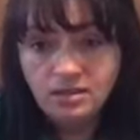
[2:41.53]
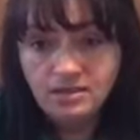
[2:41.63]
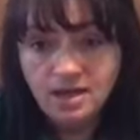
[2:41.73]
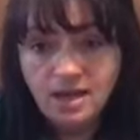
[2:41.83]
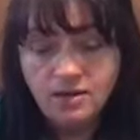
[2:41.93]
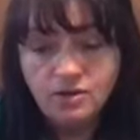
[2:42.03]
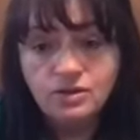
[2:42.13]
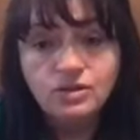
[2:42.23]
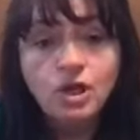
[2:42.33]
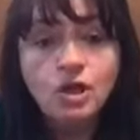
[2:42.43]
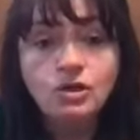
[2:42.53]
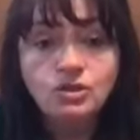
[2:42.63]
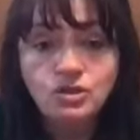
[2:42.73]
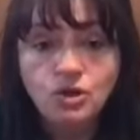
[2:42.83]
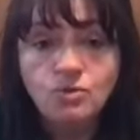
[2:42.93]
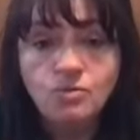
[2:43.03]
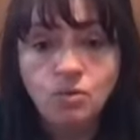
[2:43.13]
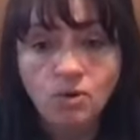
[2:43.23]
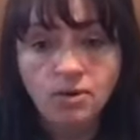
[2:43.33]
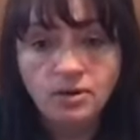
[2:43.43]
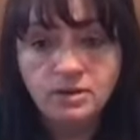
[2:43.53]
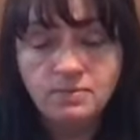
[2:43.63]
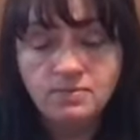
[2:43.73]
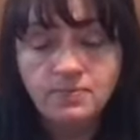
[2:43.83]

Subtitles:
designers are so important.